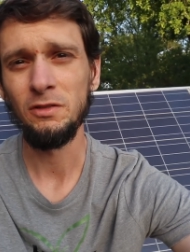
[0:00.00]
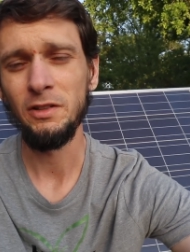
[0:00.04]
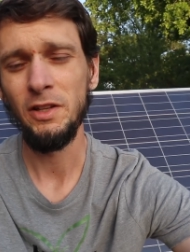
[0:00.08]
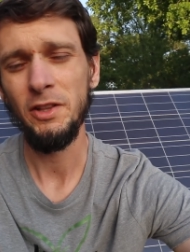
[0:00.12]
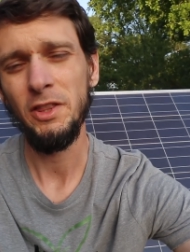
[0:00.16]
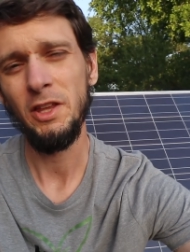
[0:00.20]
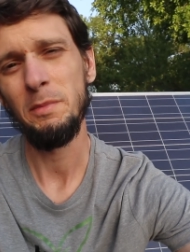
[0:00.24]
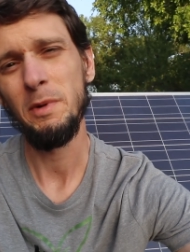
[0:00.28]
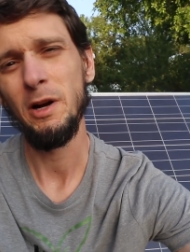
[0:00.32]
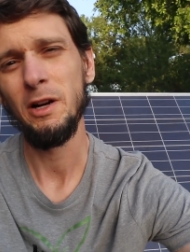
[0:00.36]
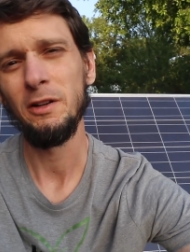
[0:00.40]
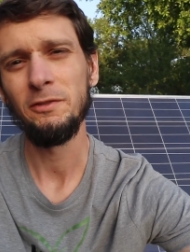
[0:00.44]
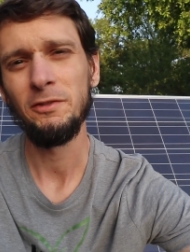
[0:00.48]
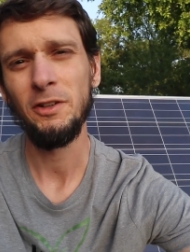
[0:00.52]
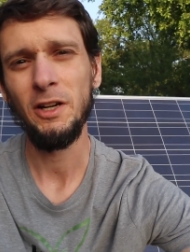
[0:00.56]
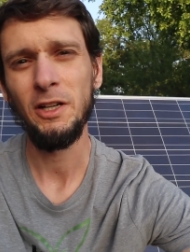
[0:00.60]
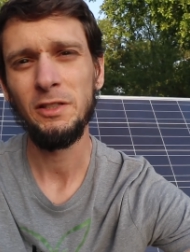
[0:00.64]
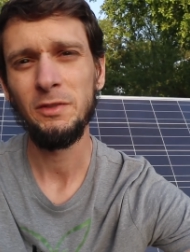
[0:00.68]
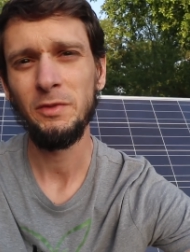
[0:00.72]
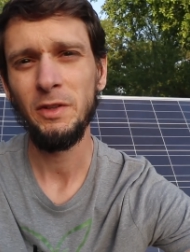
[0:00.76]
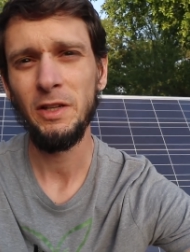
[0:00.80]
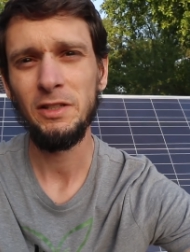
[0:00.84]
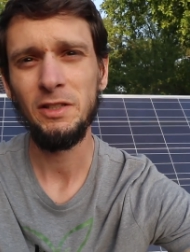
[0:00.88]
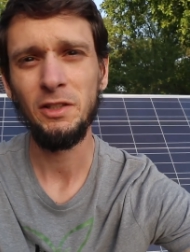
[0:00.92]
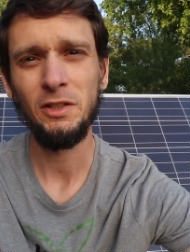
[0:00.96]
Lithium iron
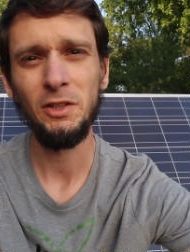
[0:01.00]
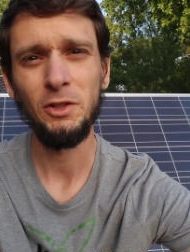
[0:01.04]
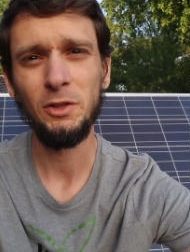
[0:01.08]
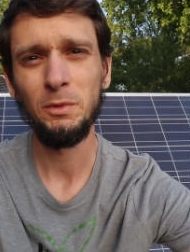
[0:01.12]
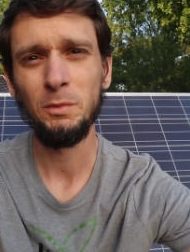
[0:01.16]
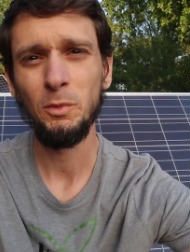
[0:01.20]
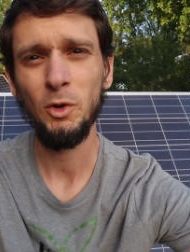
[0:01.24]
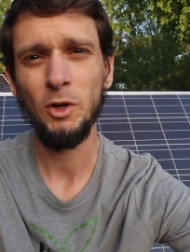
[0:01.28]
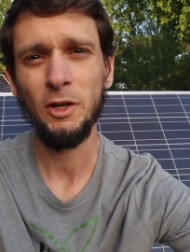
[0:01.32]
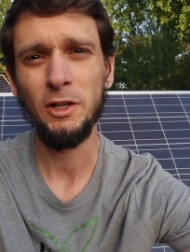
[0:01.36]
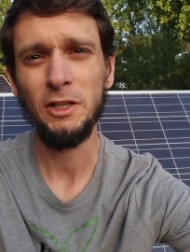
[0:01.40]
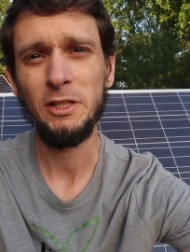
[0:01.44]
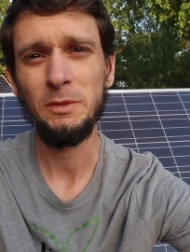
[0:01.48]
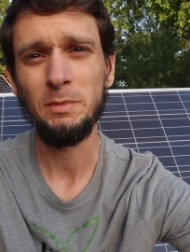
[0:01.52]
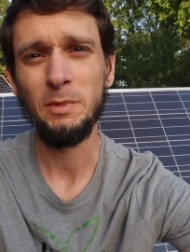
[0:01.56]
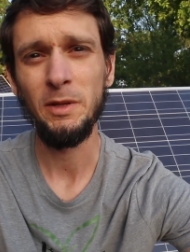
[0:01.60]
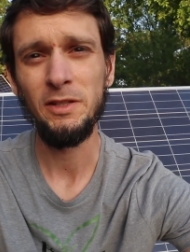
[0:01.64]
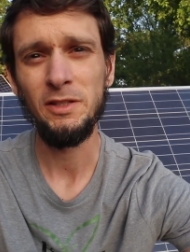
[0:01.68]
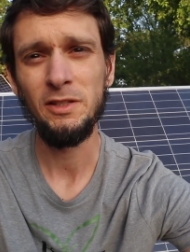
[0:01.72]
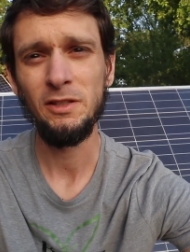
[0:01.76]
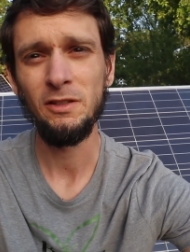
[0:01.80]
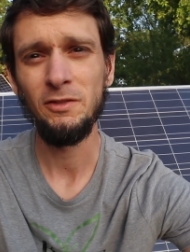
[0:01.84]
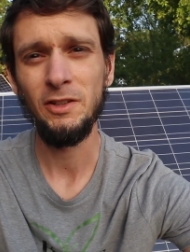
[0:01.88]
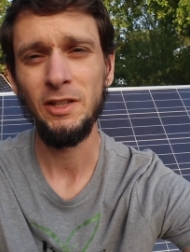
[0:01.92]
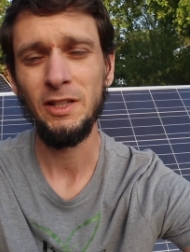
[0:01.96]
phosphate's a little more
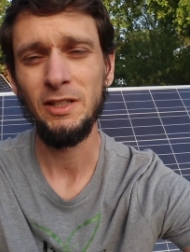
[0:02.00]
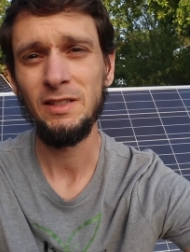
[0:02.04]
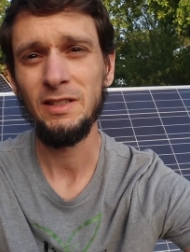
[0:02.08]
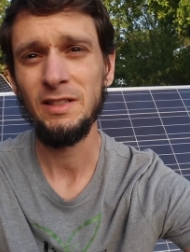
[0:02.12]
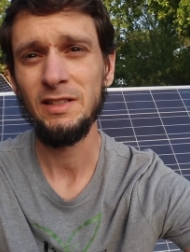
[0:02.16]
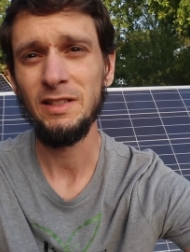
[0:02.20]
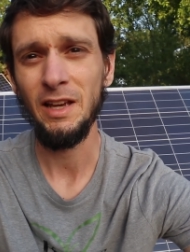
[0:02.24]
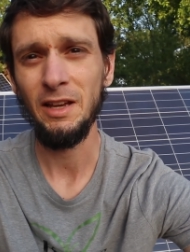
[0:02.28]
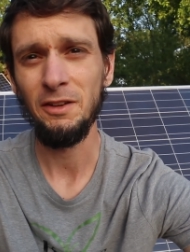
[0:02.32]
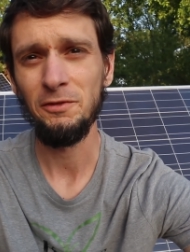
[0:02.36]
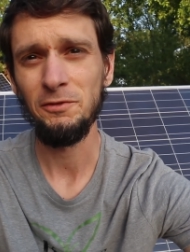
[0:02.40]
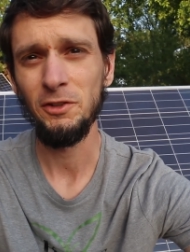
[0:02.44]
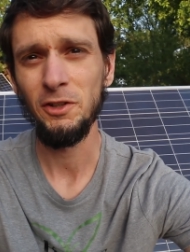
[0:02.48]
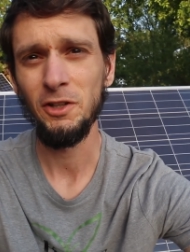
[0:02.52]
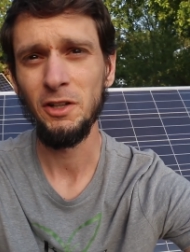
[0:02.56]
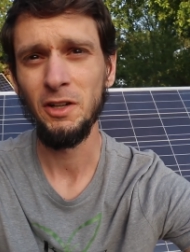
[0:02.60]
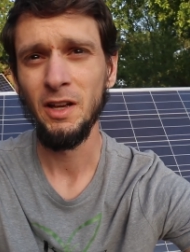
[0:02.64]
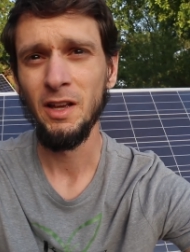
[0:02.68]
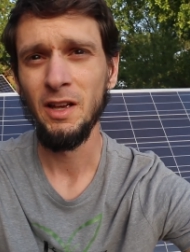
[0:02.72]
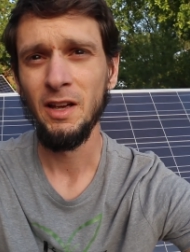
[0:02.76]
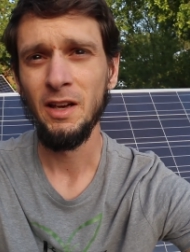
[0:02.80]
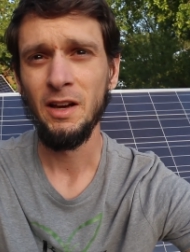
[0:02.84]
expensive. It is safer.